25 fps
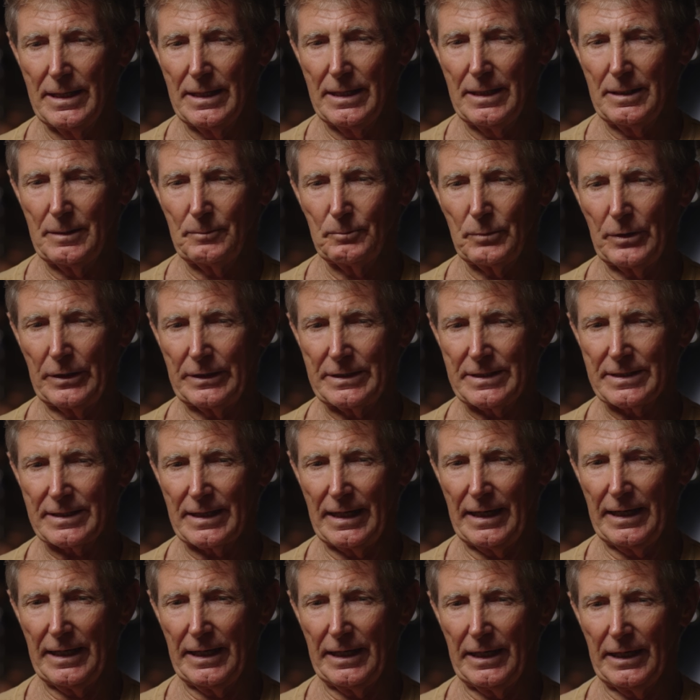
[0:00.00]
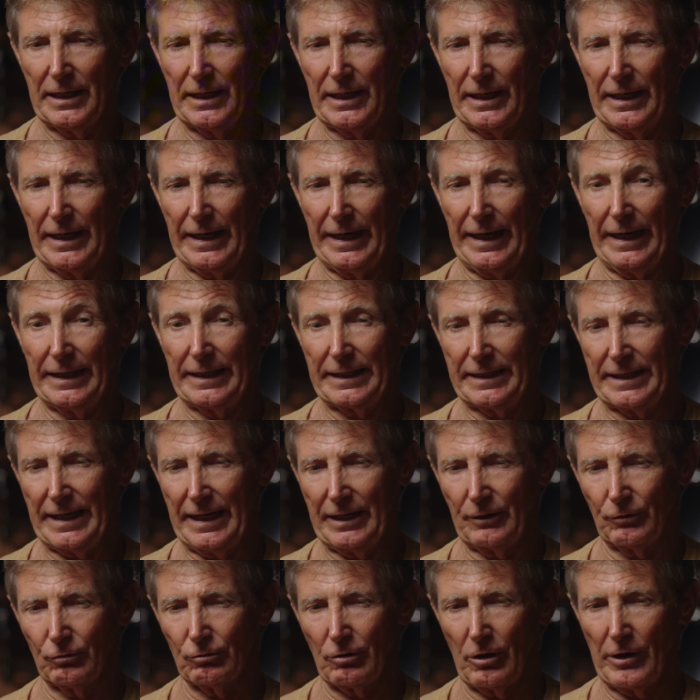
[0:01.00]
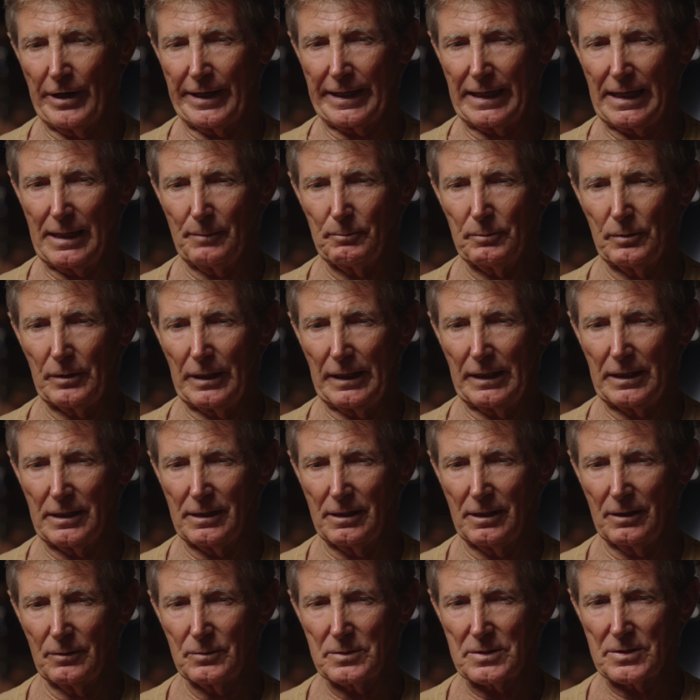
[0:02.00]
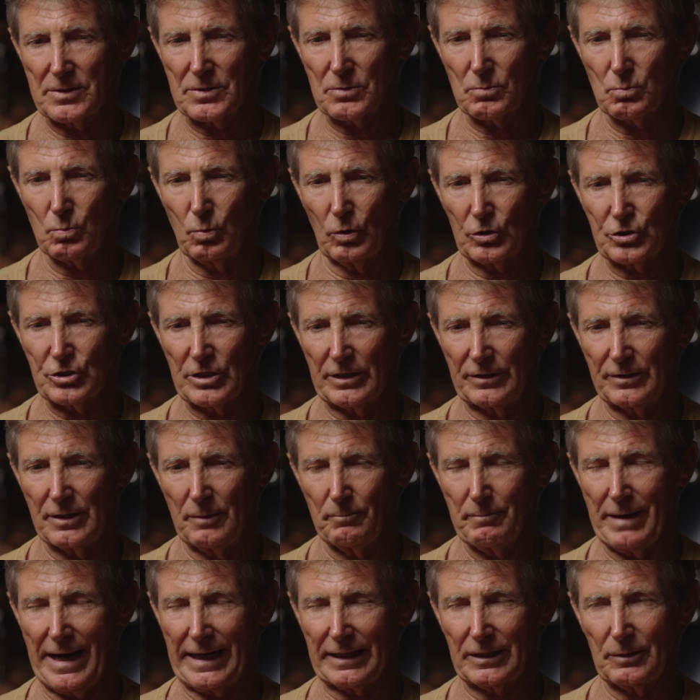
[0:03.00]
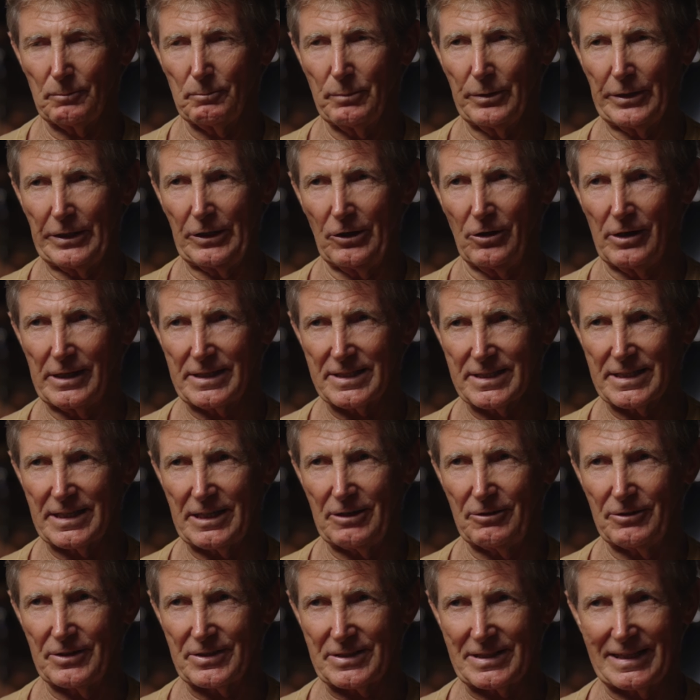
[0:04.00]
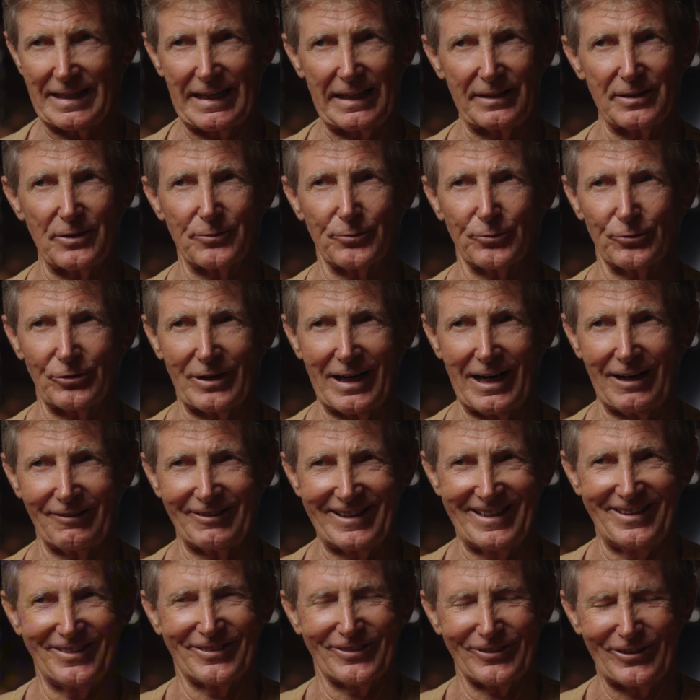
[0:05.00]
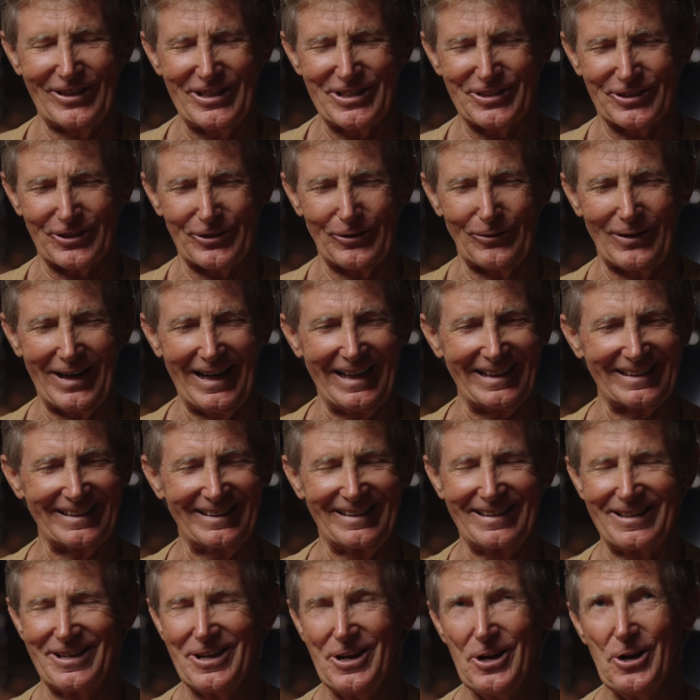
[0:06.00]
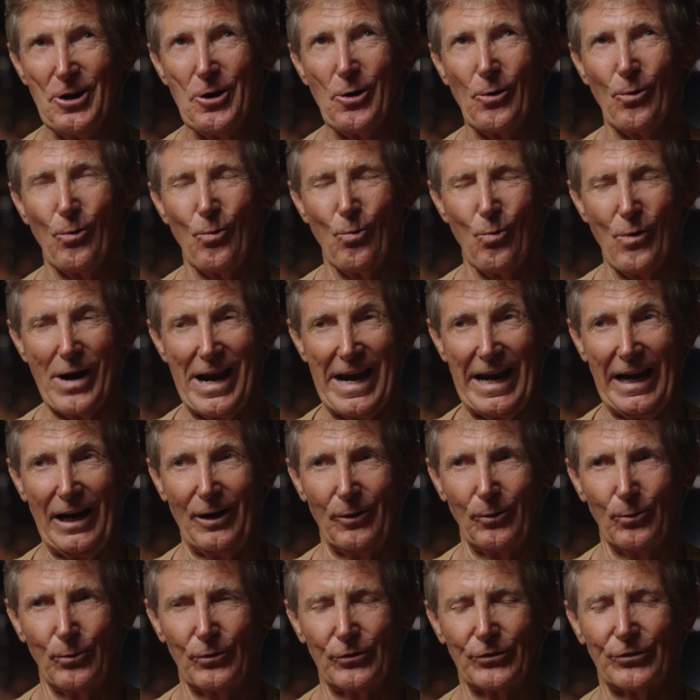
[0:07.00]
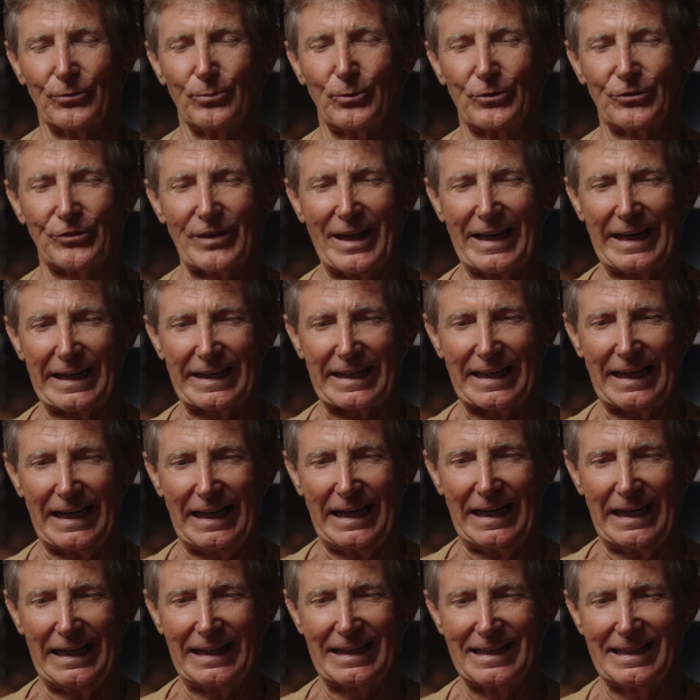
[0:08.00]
But, and again, growing up, I was watching the Magnum PI series and he had the Ferrari 328 and wow, was that a car?